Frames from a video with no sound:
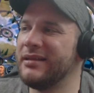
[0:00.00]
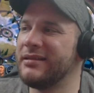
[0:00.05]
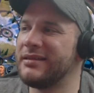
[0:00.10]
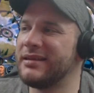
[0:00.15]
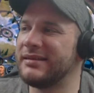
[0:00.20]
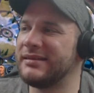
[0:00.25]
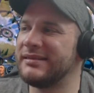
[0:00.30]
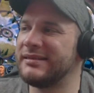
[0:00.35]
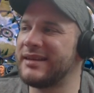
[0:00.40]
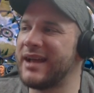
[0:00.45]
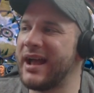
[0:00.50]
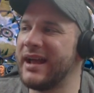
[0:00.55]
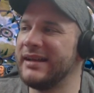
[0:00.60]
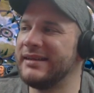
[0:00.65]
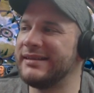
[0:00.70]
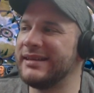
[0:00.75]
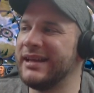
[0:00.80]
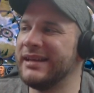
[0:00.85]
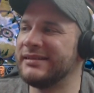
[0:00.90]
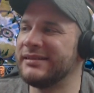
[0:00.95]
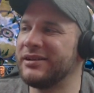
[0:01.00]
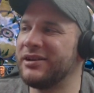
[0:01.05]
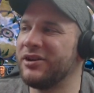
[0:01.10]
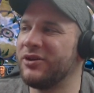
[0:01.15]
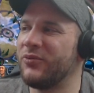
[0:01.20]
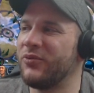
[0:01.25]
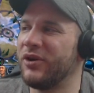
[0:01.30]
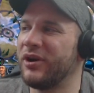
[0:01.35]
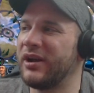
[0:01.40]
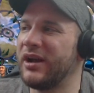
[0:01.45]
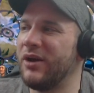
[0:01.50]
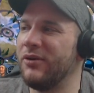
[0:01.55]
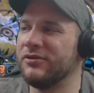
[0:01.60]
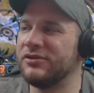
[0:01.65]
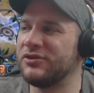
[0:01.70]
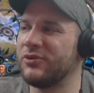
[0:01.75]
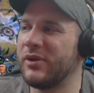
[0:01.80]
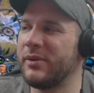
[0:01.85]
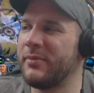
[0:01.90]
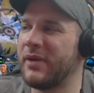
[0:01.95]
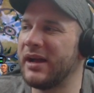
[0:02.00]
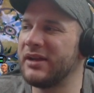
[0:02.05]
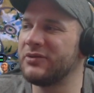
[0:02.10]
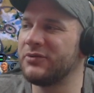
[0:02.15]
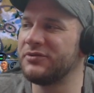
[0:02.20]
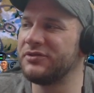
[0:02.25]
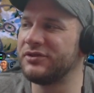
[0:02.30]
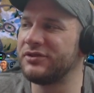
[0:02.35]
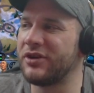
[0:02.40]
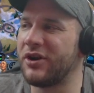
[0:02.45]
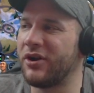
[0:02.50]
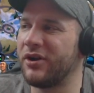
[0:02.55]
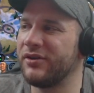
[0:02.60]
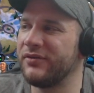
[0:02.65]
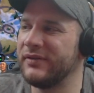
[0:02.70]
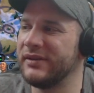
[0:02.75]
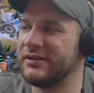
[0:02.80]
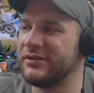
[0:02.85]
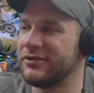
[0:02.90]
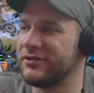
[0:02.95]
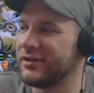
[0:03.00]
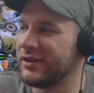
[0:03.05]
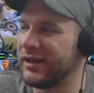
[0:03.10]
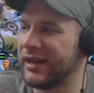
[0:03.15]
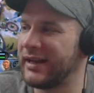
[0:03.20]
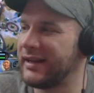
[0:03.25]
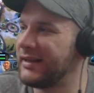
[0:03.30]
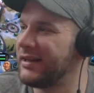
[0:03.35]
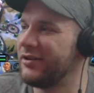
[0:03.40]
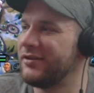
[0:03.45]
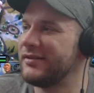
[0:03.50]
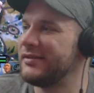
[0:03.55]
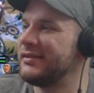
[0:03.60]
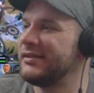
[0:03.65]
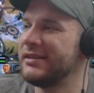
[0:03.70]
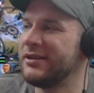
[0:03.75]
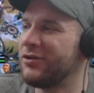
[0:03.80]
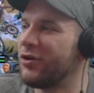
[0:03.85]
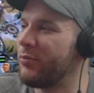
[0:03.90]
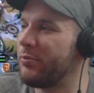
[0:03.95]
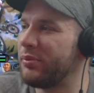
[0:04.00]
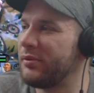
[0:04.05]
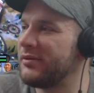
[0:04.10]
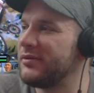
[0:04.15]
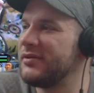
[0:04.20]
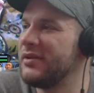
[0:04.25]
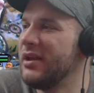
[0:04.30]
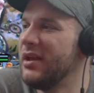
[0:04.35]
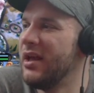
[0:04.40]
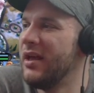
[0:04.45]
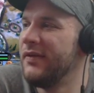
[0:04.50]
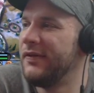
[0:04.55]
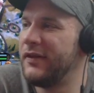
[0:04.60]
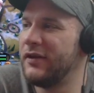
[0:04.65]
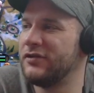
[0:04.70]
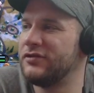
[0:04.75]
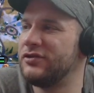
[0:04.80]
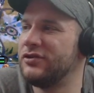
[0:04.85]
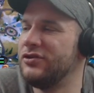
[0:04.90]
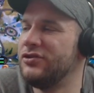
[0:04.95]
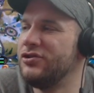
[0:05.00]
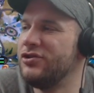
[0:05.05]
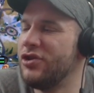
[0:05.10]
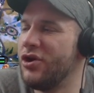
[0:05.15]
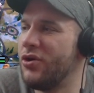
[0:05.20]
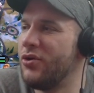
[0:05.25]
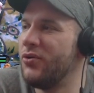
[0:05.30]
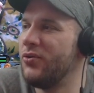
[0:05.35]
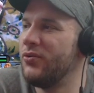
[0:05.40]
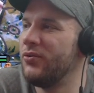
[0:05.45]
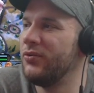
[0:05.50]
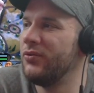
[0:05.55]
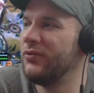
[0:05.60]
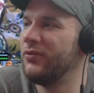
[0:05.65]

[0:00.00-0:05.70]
science isn't going to work out. So we might as well just hard research it. Like, there's 0%. There's no...